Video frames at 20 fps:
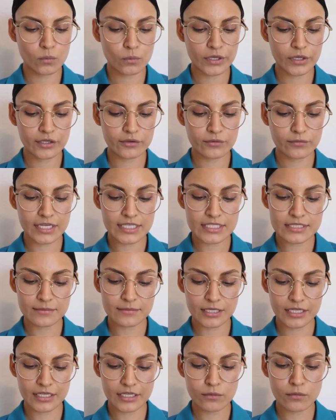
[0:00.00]
"We could
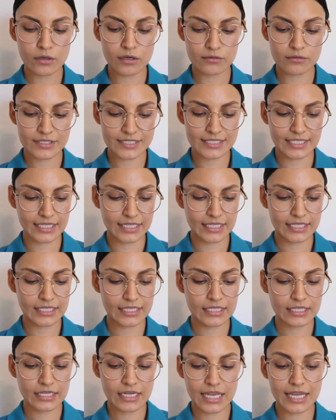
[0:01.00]
raise money while
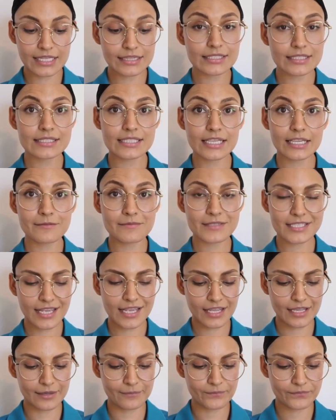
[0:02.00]
recycling at the same
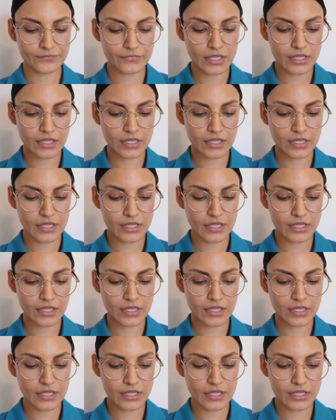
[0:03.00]
time.